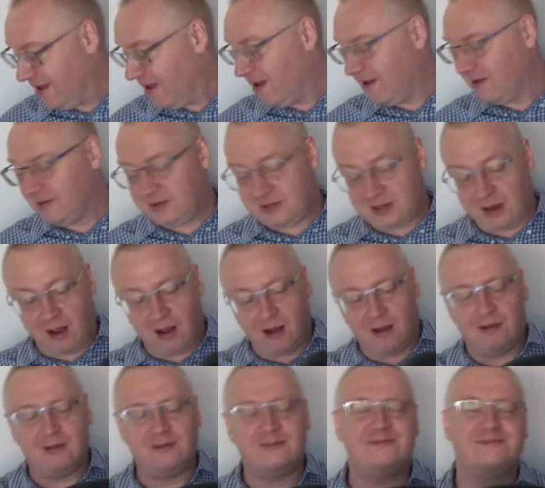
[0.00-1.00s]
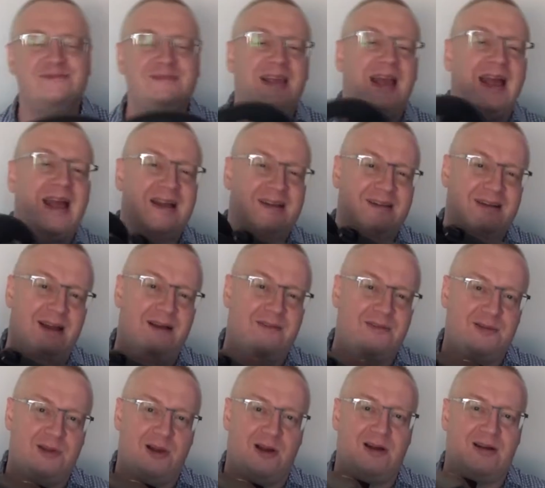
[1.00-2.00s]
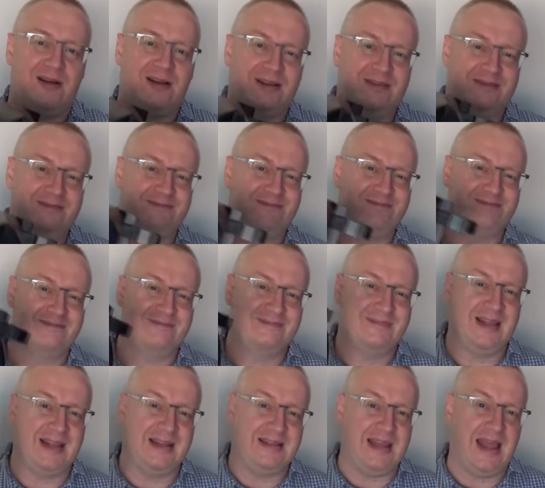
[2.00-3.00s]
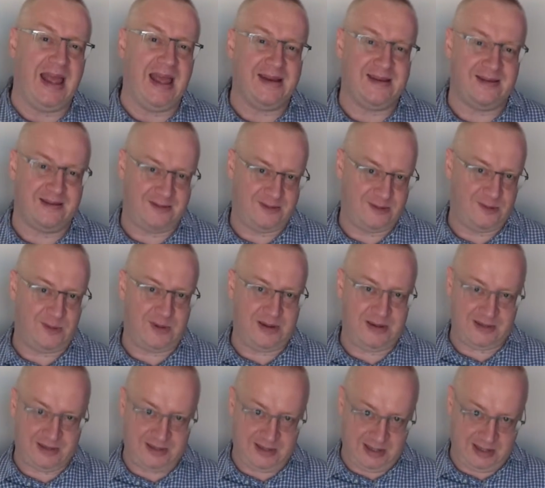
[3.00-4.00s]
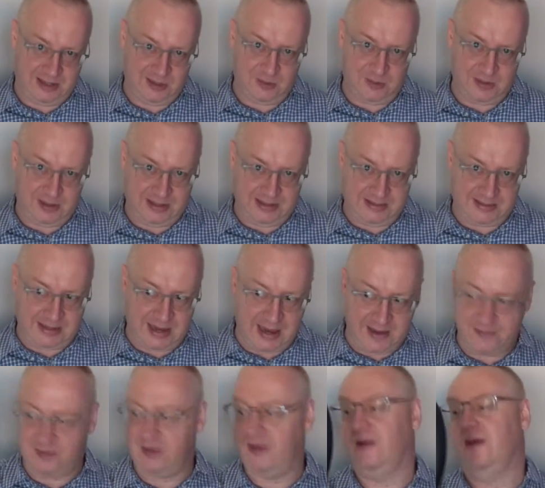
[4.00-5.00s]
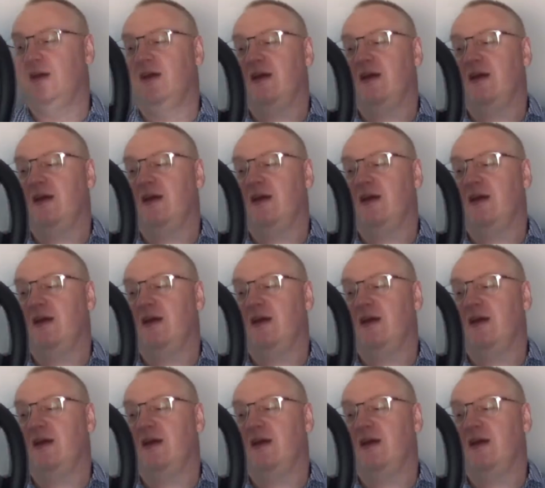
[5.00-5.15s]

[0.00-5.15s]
So, yeah, I've got a dead Tweak G27.